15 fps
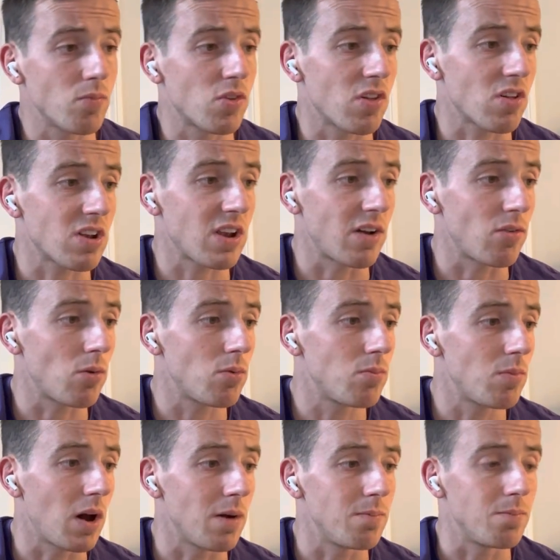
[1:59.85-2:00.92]
to this
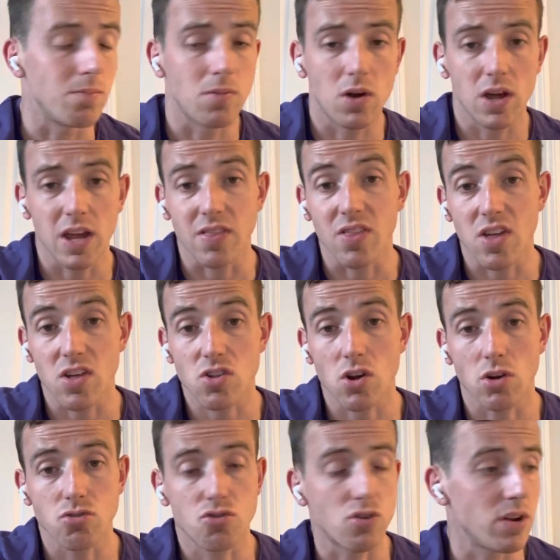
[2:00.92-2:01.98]
level in this
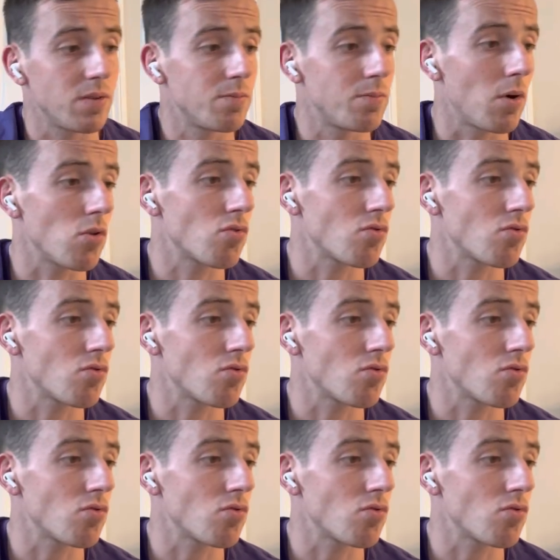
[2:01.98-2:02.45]
country most